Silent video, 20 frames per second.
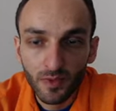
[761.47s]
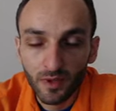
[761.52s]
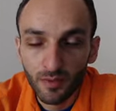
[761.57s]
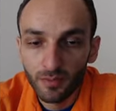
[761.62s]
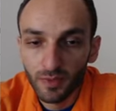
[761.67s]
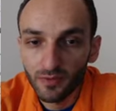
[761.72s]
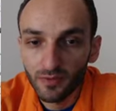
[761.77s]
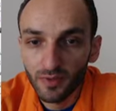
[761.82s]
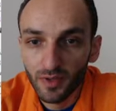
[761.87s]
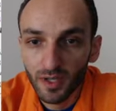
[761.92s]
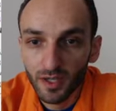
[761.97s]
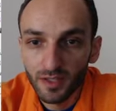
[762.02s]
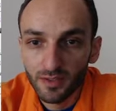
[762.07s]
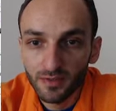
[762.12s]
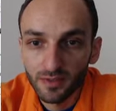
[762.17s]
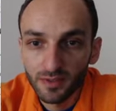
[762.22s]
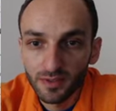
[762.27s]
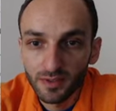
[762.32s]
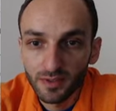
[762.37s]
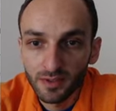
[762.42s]
b5,
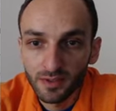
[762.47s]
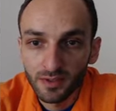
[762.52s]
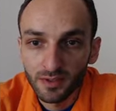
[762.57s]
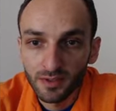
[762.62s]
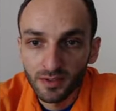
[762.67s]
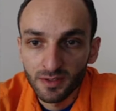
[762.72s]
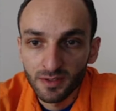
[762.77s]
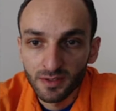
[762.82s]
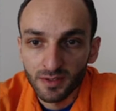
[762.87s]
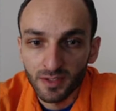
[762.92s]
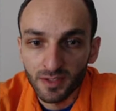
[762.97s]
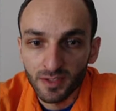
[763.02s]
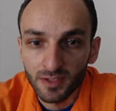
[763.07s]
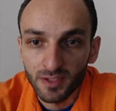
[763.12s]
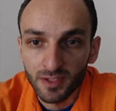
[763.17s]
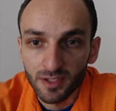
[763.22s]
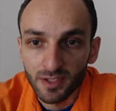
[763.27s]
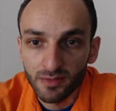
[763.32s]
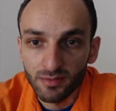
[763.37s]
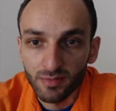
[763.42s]
a
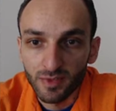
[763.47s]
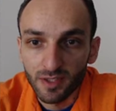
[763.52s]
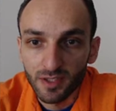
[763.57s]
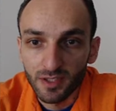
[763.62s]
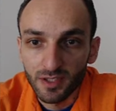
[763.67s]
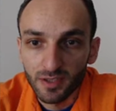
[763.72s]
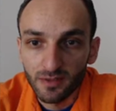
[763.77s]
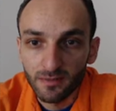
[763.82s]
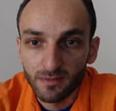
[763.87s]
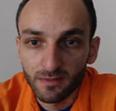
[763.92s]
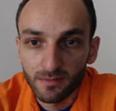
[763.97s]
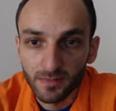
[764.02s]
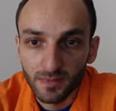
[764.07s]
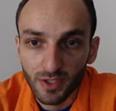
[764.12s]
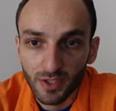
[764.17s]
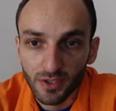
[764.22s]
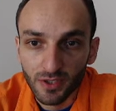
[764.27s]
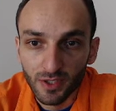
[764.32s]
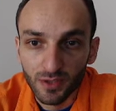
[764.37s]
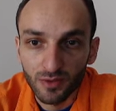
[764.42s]
takes b.
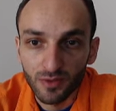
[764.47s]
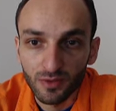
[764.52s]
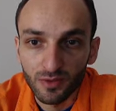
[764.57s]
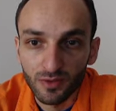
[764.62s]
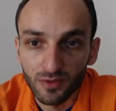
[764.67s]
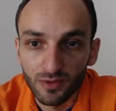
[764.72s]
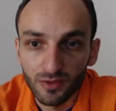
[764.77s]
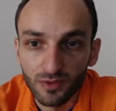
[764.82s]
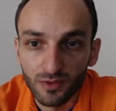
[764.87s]
Yes, he could.